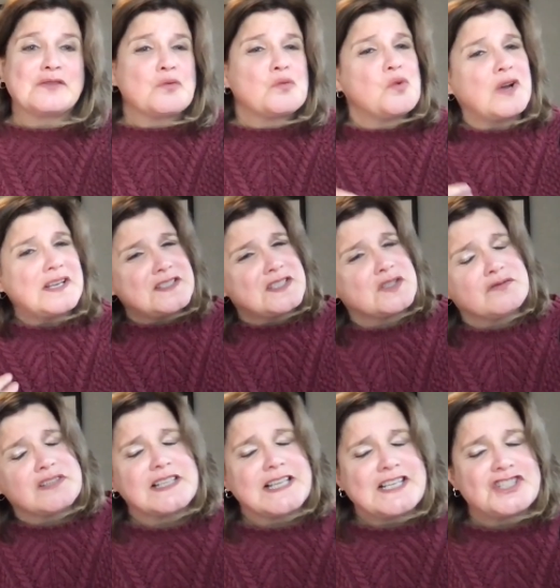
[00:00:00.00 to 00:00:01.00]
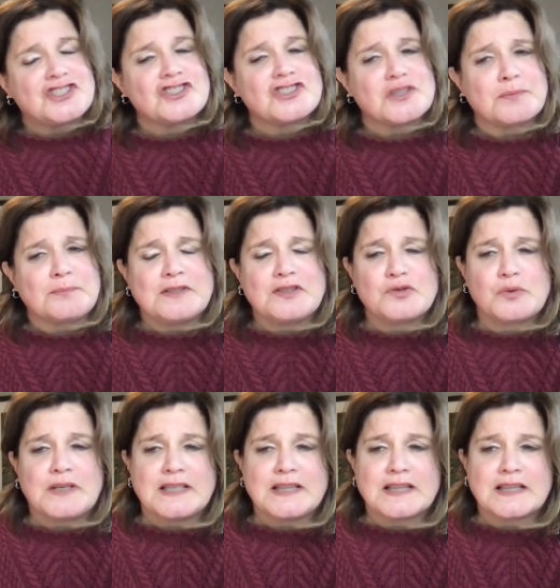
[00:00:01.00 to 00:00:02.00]
What is the relationship
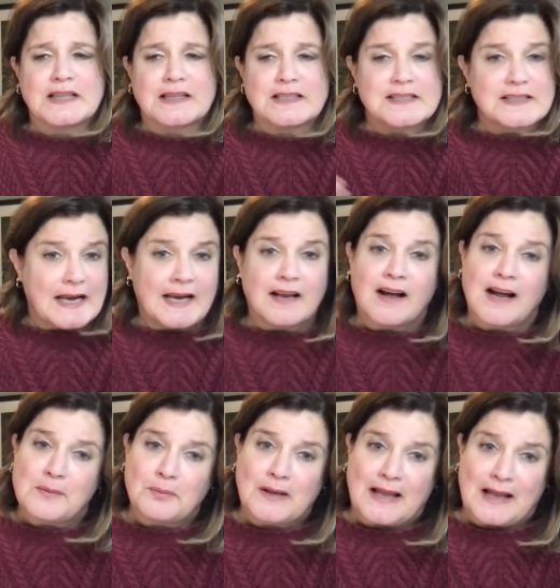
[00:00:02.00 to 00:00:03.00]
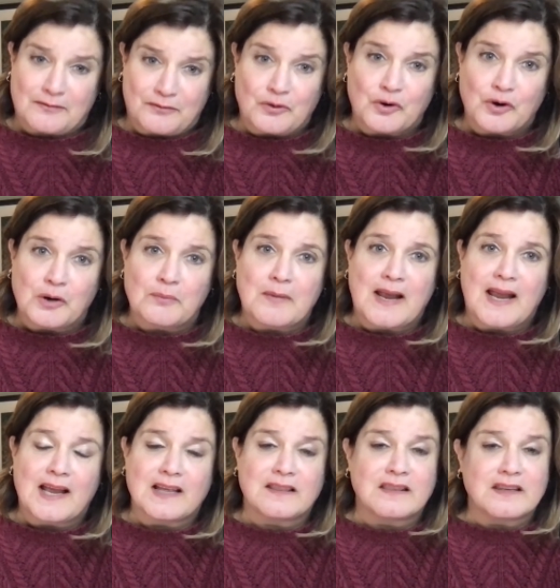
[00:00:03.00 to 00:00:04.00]
between this AI platform
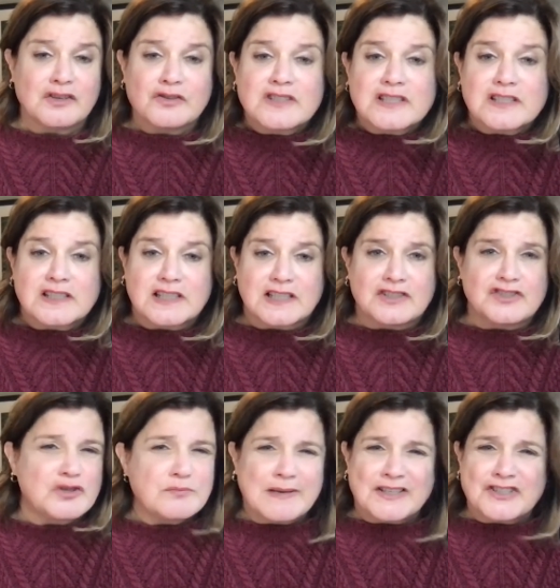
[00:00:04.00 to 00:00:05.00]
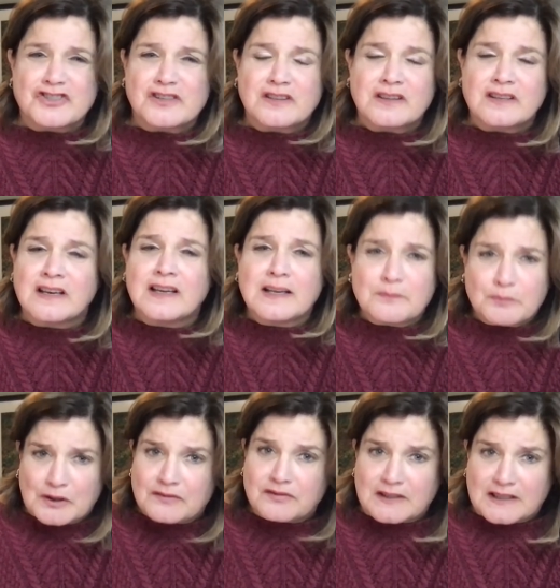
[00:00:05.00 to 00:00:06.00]
and the utilities? You mentioned
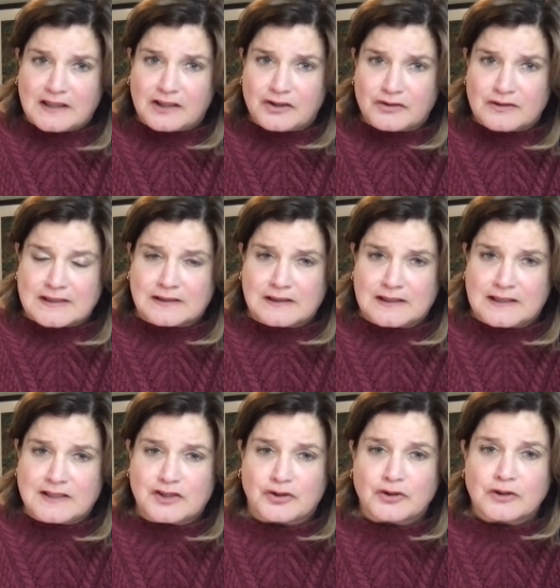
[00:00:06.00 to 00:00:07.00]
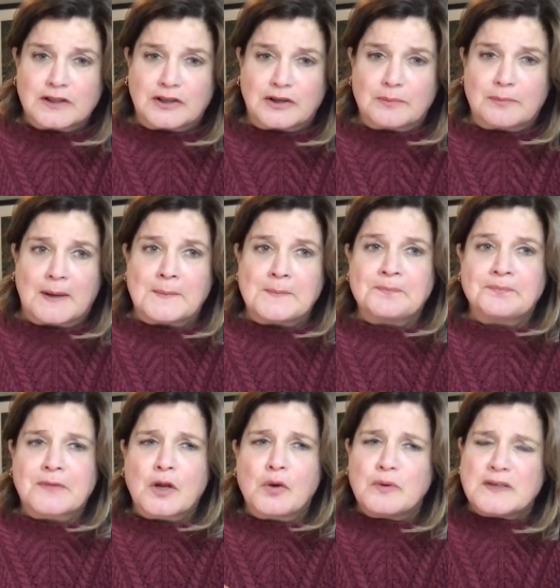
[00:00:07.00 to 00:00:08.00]
briefly the utilities earlier, but
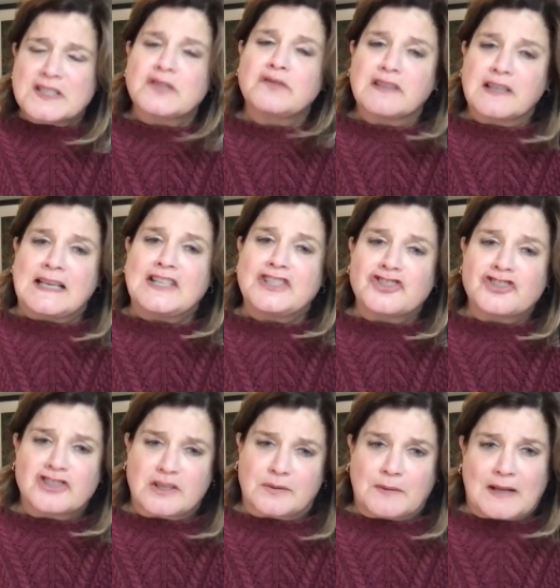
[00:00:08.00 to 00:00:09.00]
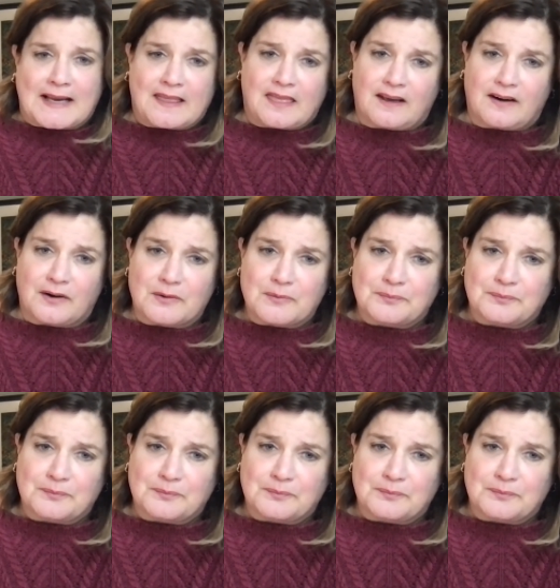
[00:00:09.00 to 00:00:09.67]
what's the relationship like there?